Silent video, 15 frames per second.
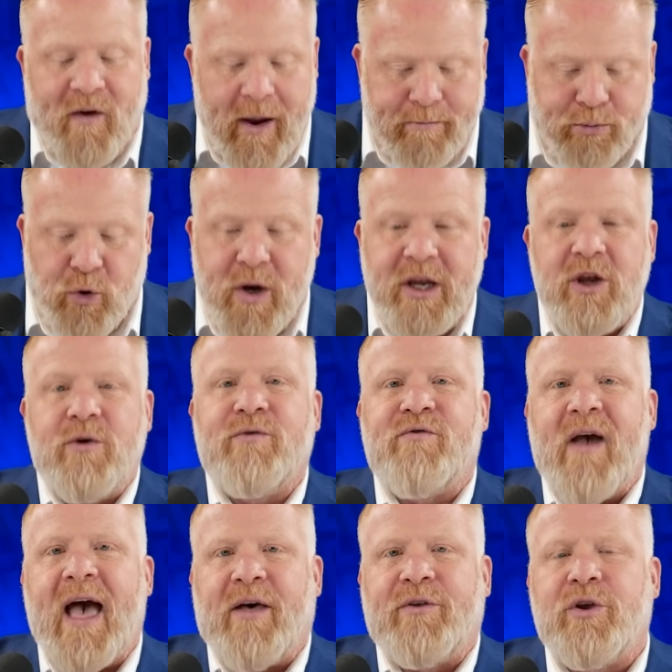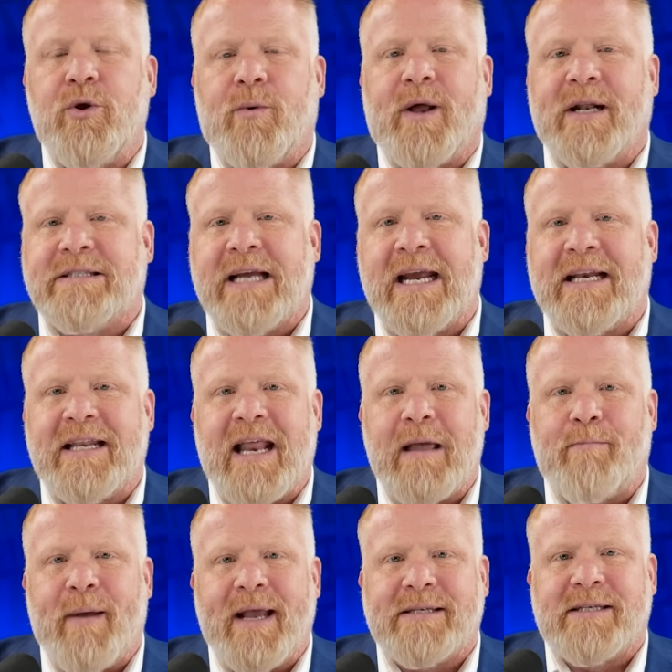if I bring you value on a day-to-day
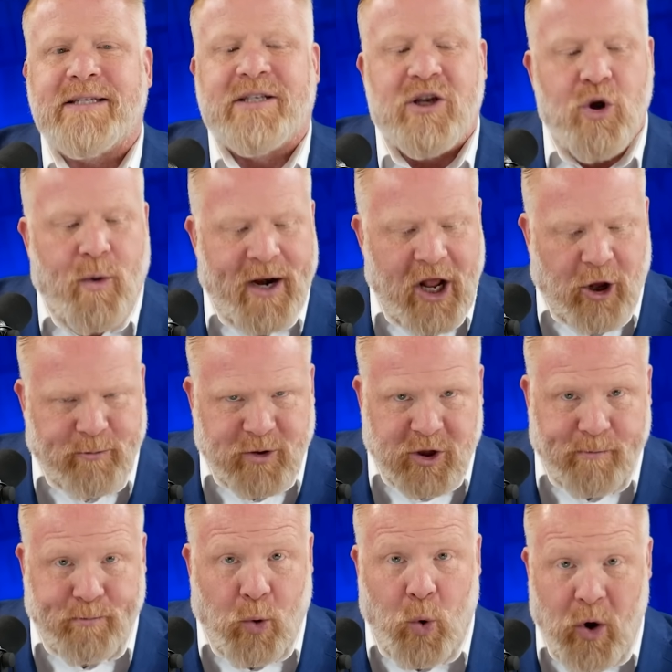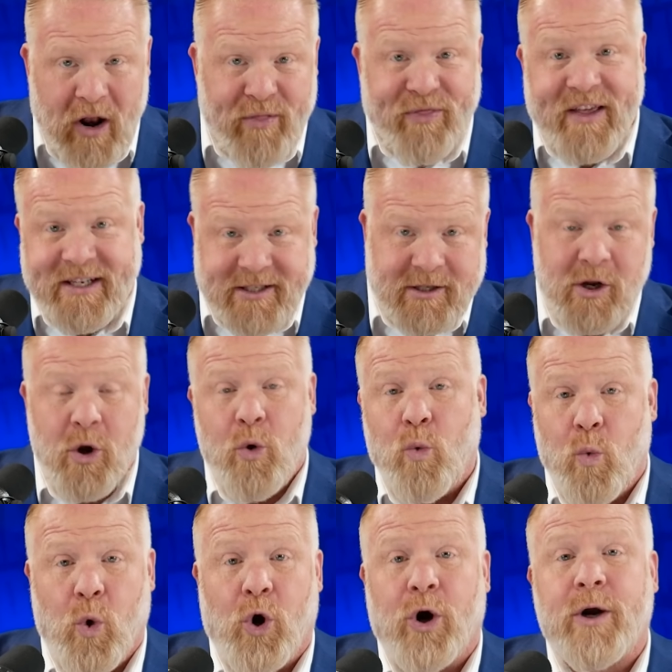basis and you want to help support this
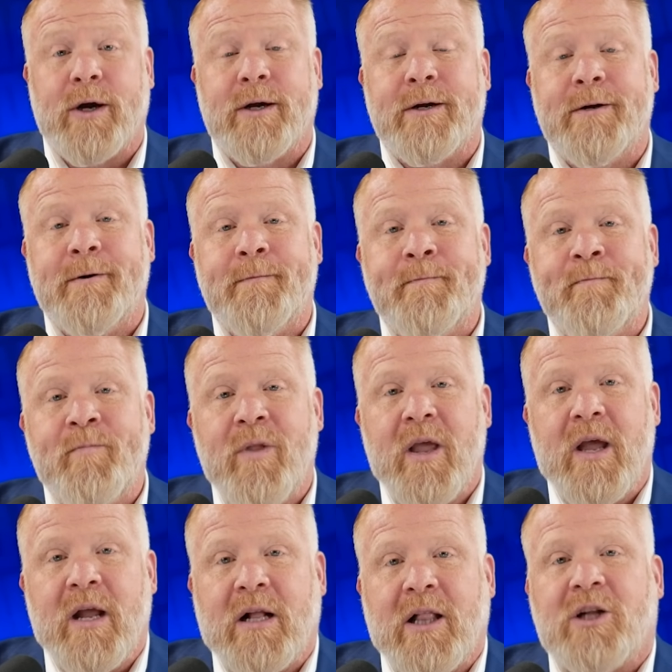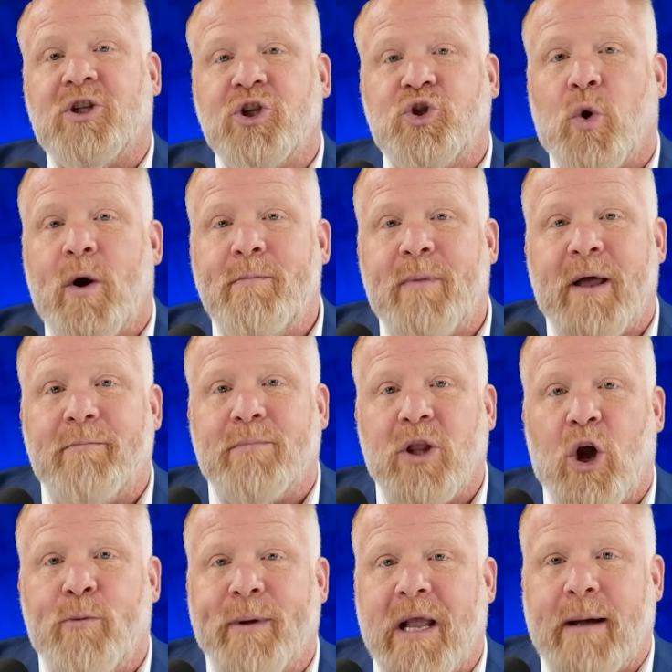work, click the join button
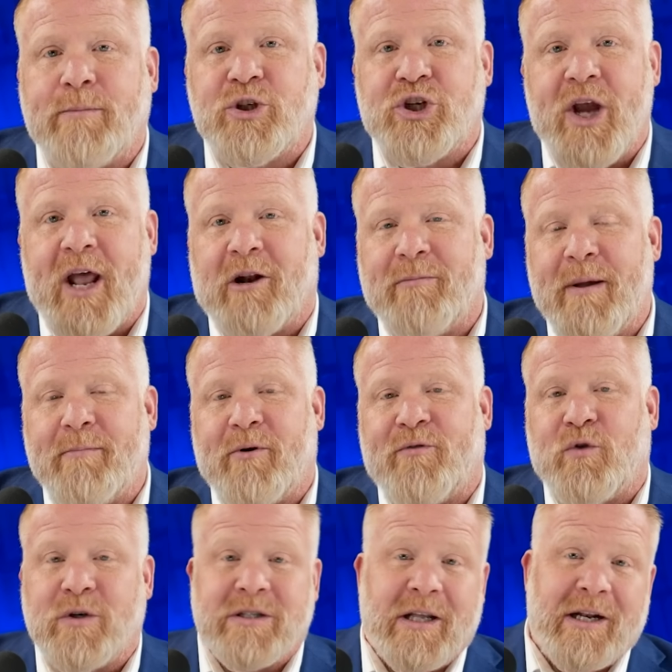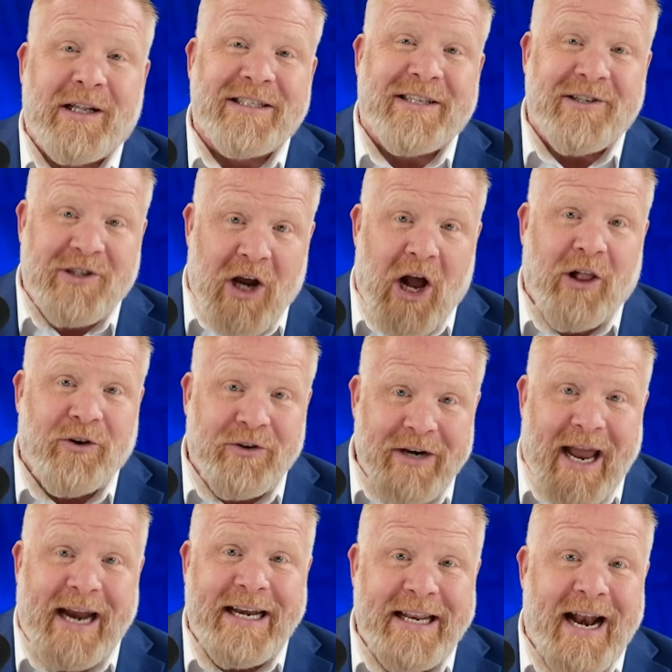below. Become a channel member for as little as
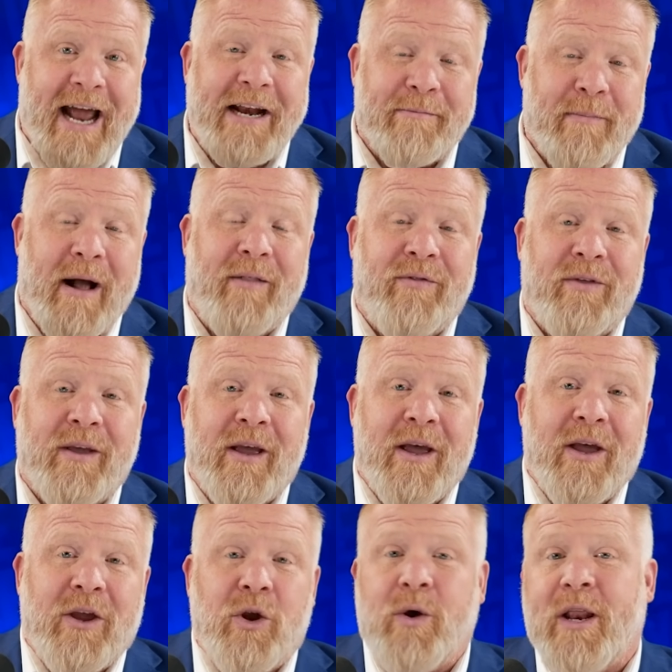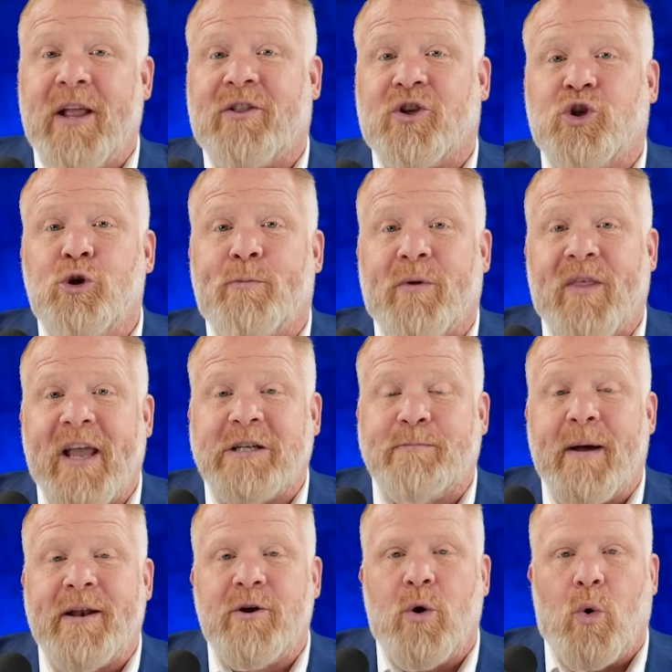$1.99 a month. You can hit the super thanks
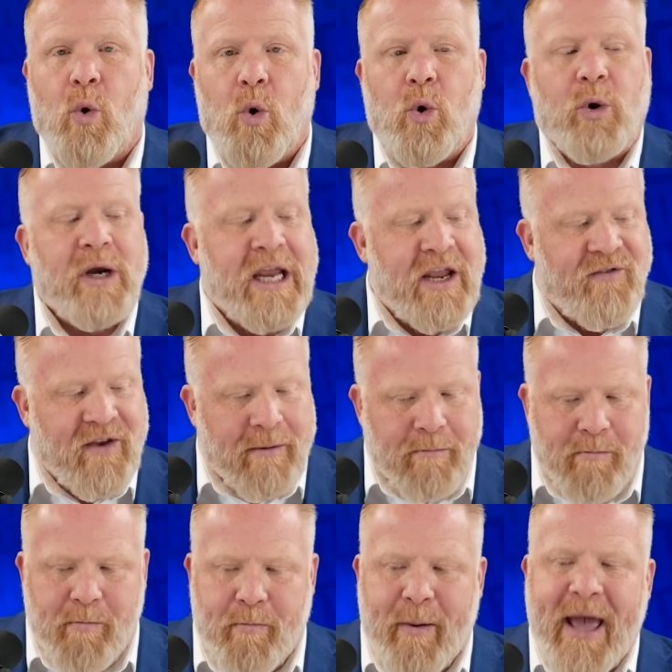button or even